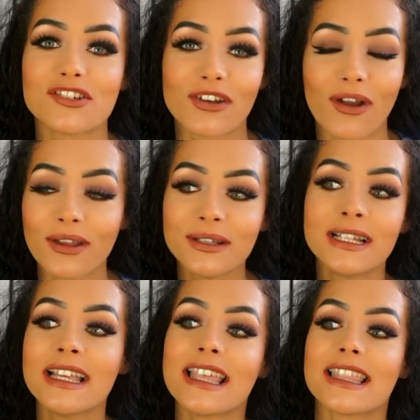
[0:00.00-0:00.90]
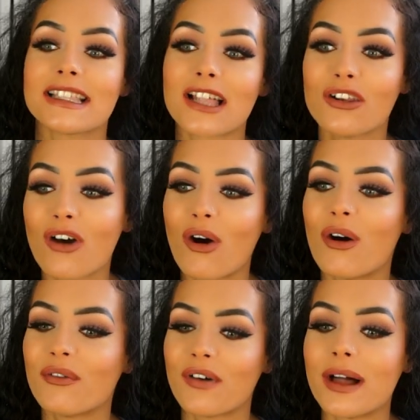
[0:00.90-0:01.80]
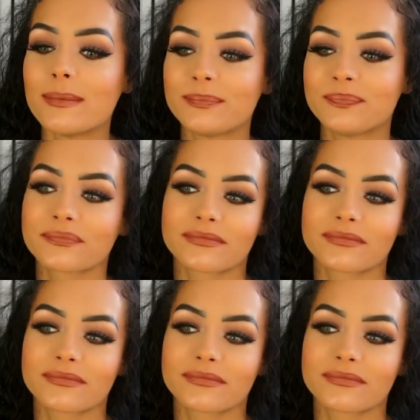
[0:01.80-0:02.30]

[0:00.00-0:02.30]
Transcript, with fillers: you know? There's a lot of um,